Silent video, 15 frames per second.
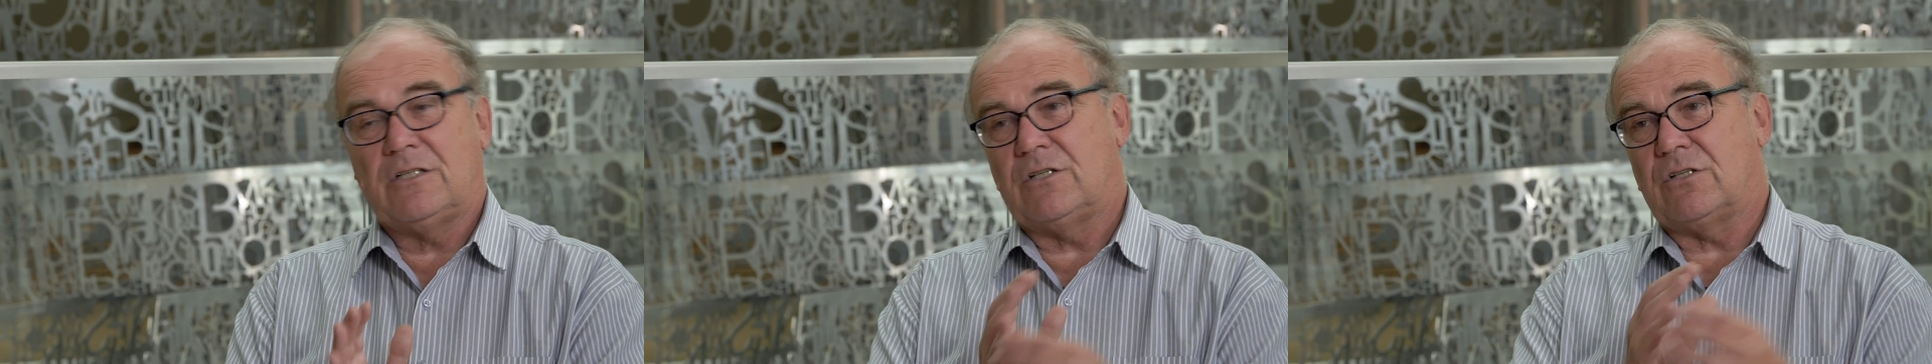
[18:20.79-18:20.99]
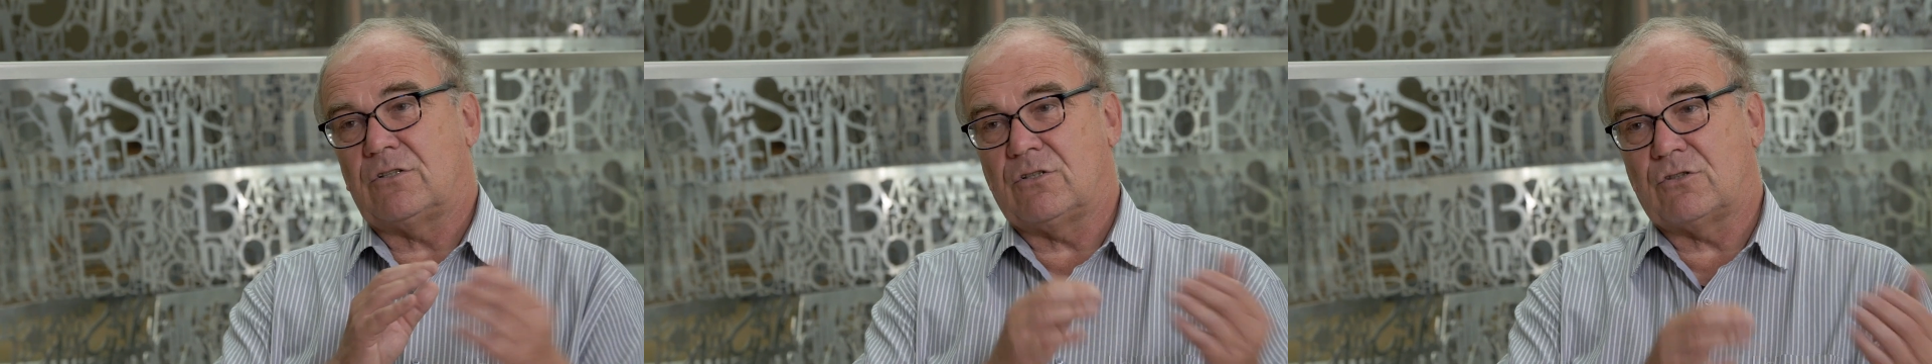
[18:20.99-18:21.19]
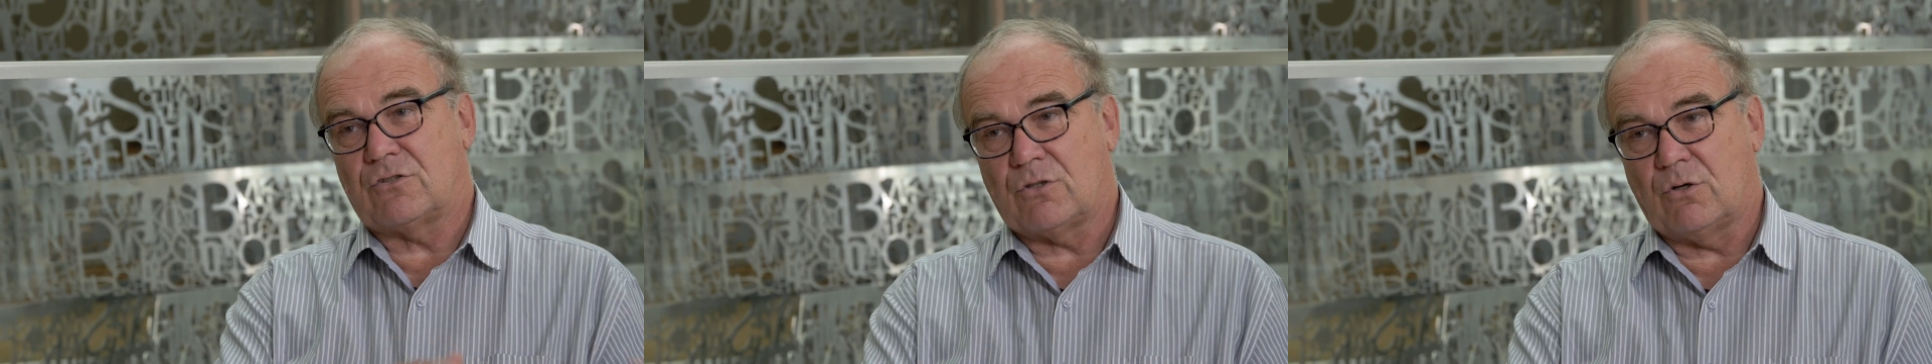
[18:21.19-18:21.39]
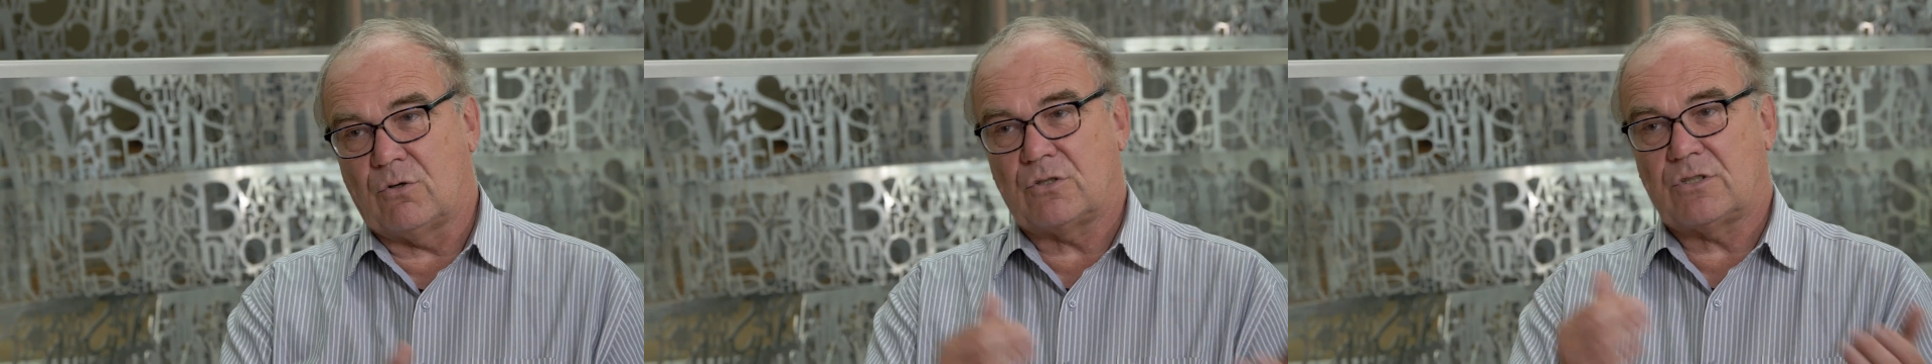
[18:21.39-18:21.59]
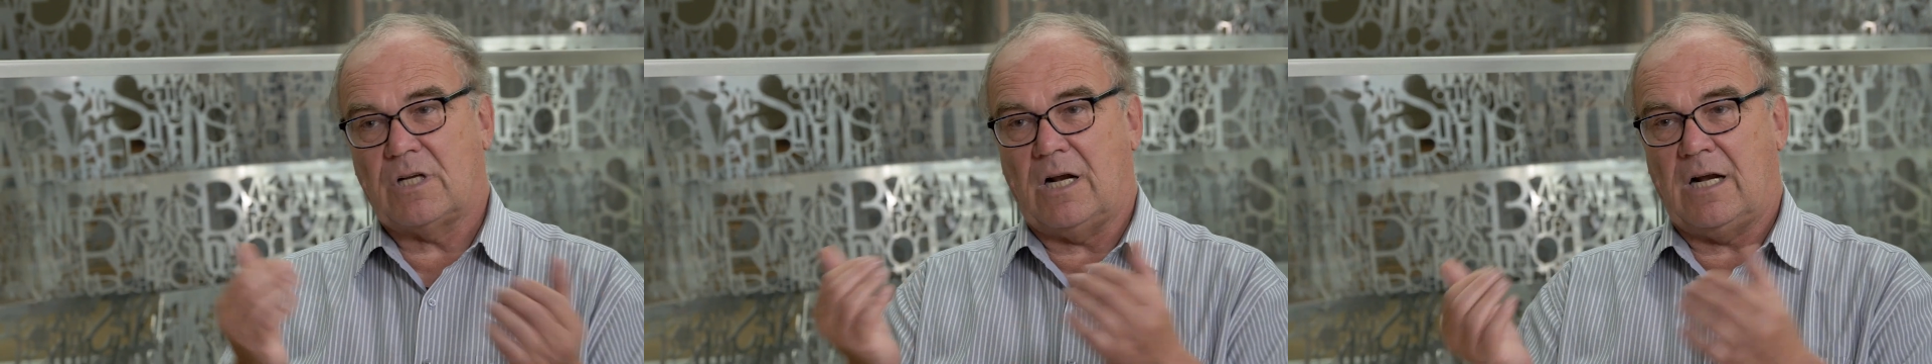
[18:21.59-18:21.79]
the
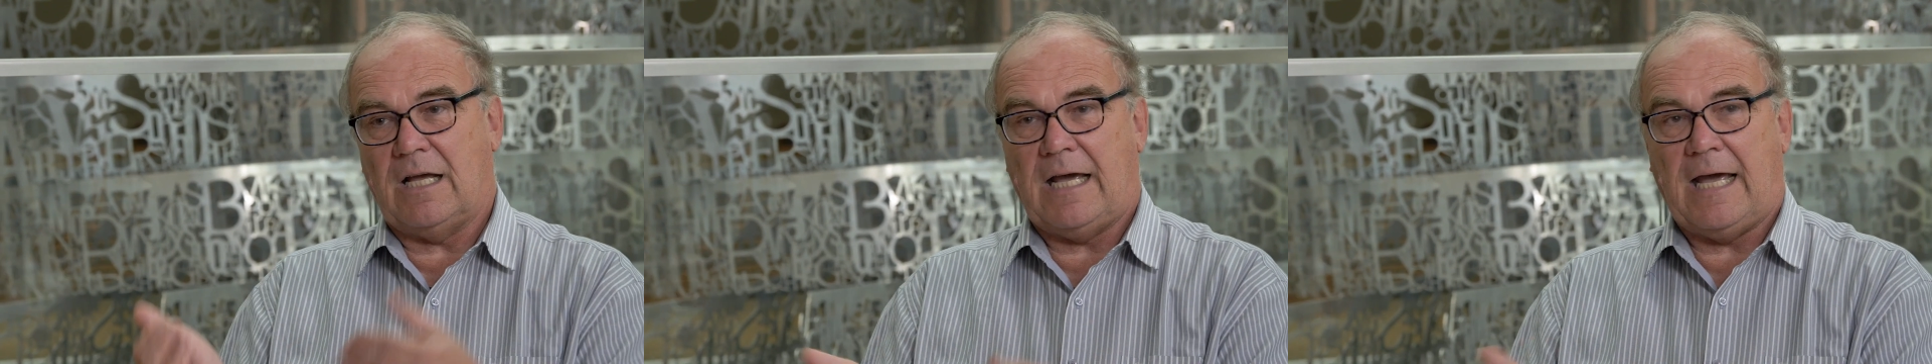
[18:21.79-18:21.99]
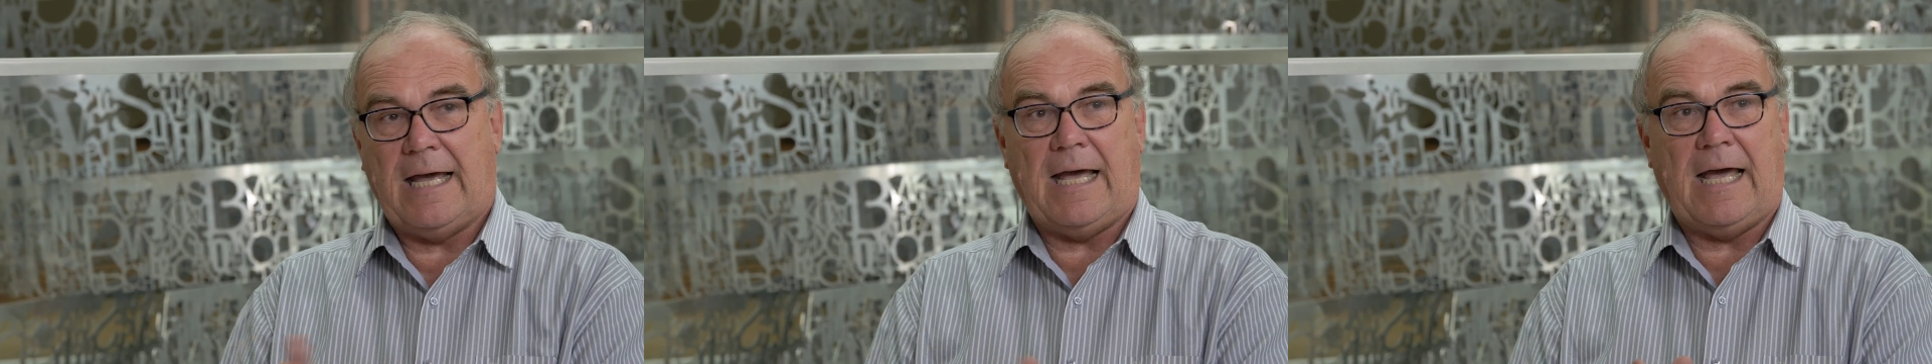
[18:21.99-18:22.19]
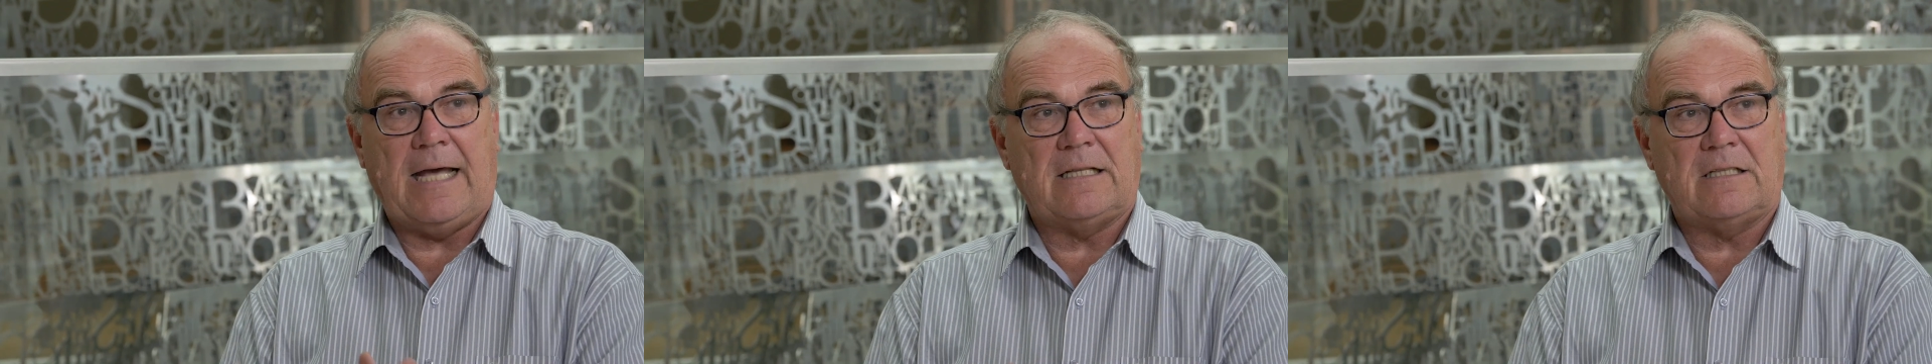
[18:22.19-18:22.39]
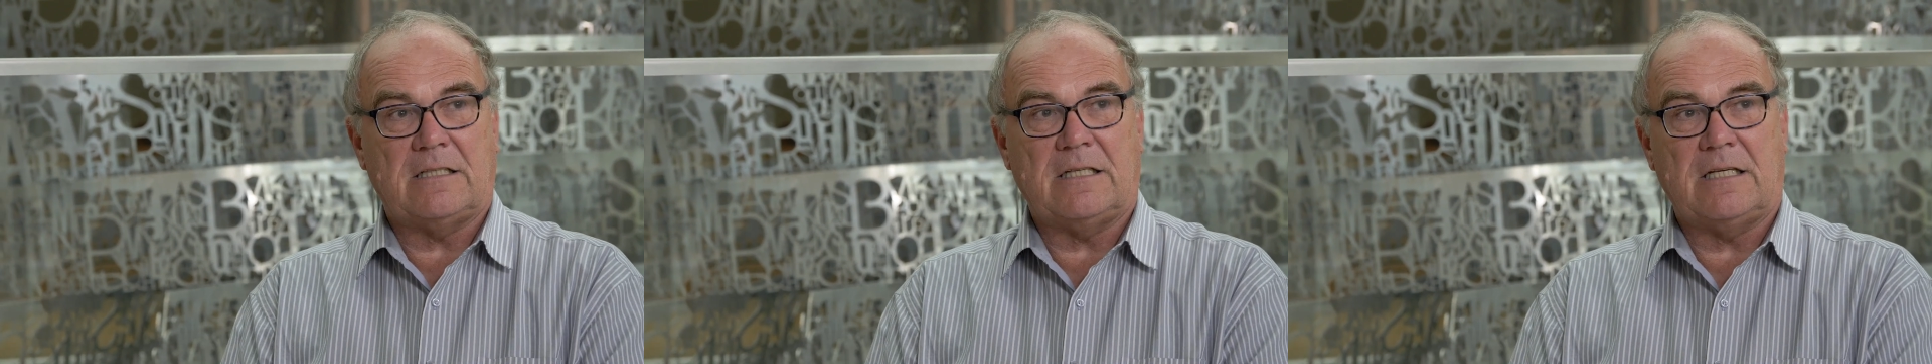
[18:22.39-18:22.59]
social and